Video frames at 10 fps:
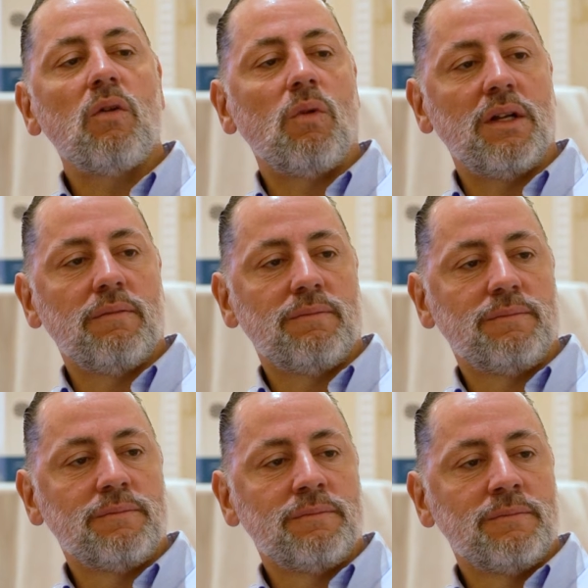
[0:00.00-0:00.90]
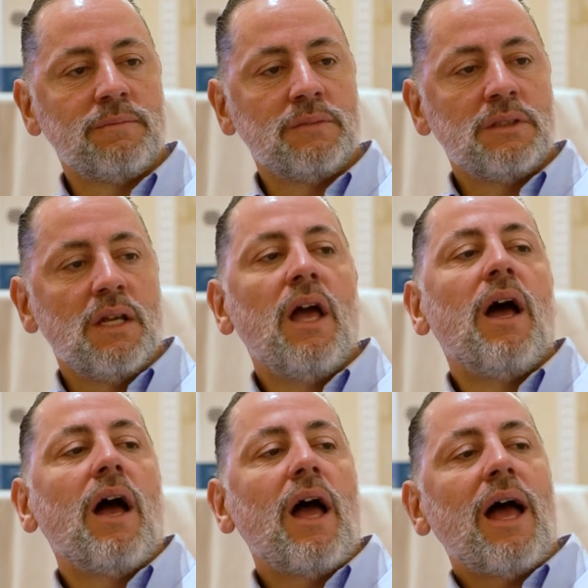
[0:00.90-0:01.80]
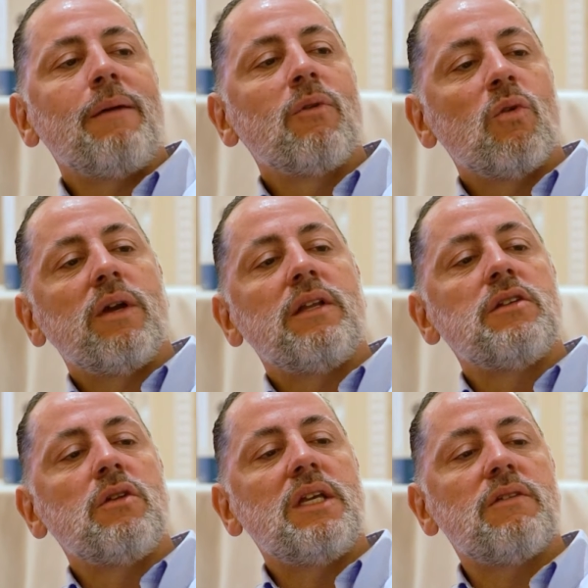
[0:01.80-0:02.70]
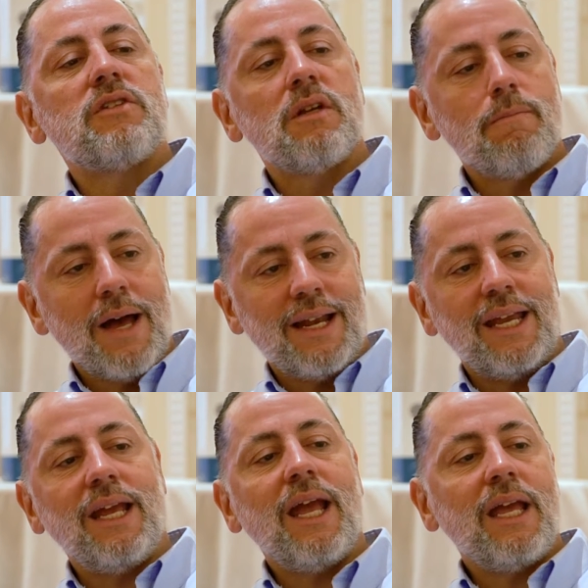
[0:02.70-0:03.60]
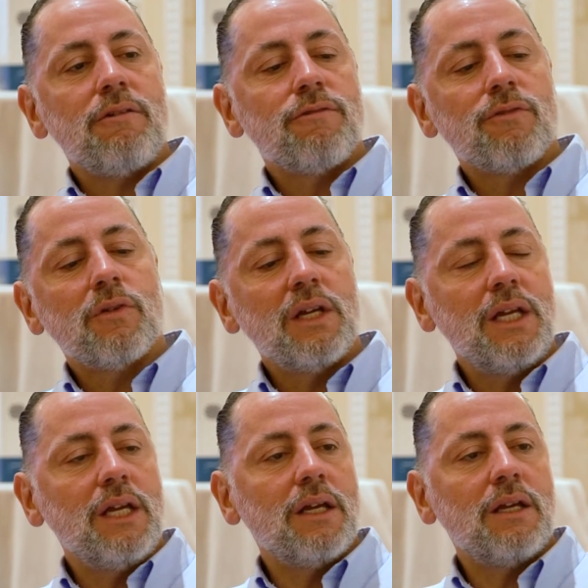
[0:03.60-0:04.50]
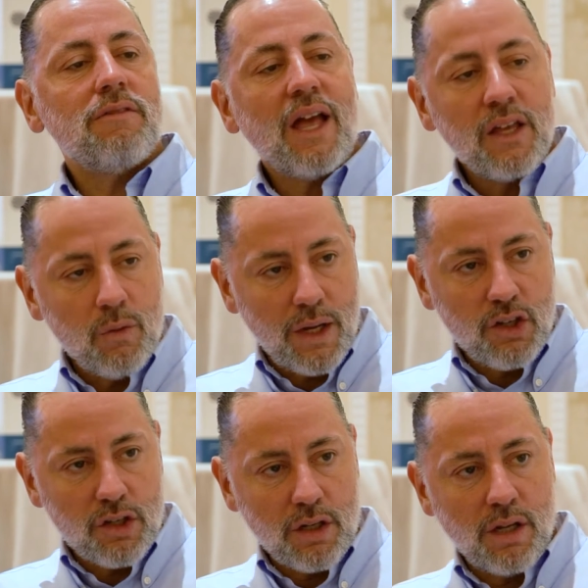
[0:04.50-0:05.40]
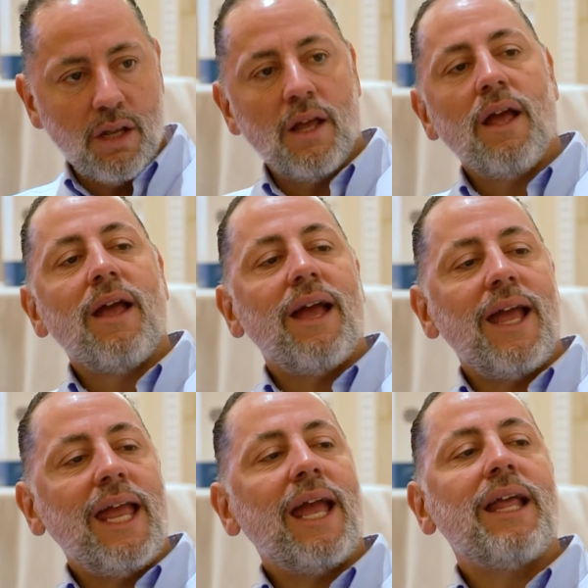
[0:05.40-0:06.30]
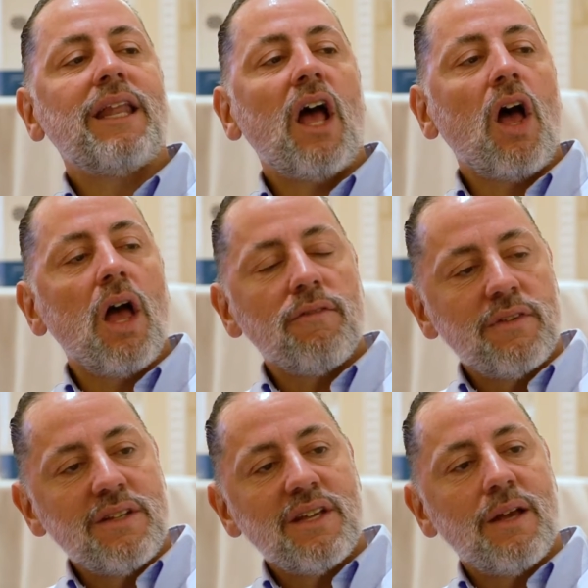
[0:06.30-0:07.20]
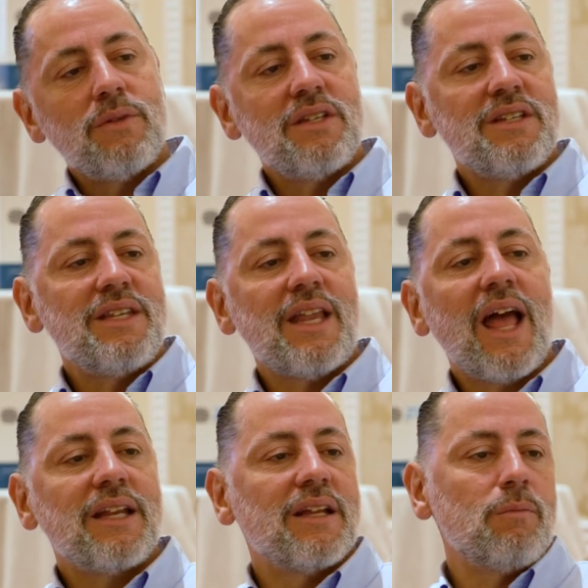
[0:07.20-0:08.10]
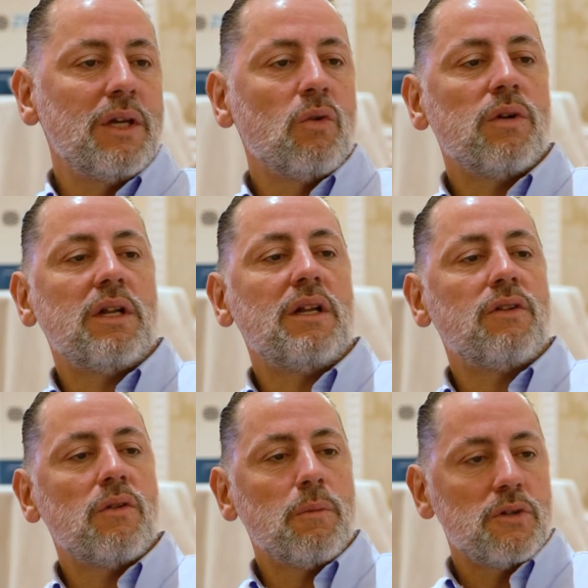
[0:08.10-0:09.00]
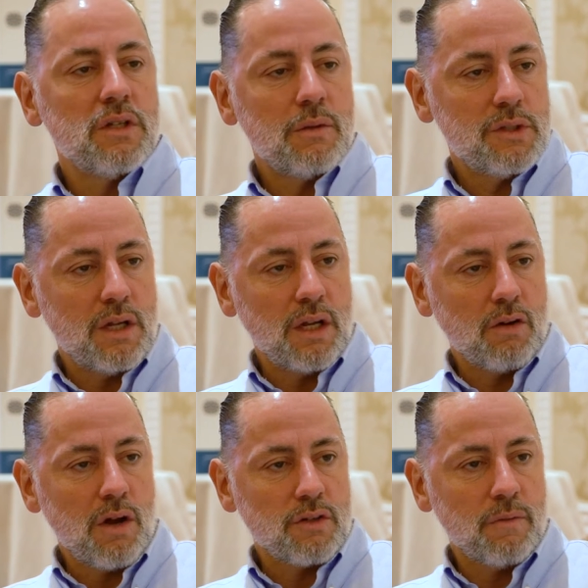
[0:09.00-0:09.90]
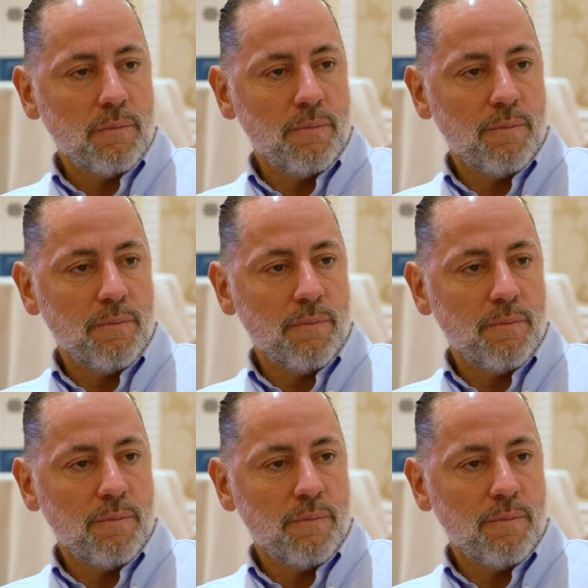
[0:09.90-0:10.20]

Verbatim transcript: on one. I'm going to give somebody a free evaluation, and oftentimes it's not going to be coordinated through the person I'm sitting across from.